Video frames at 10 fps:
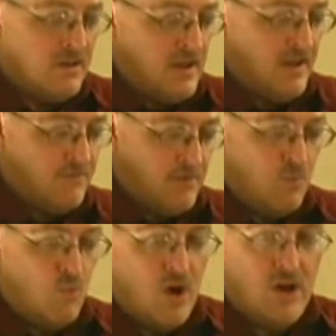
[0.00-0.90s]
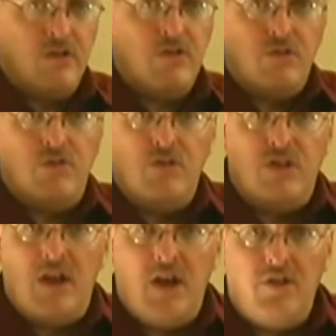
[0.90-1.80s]
to get from one to
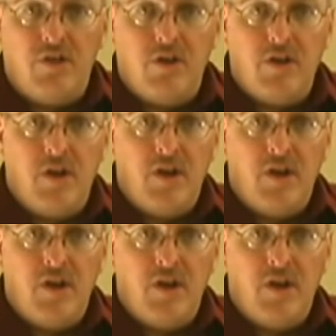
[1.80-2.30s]
the other,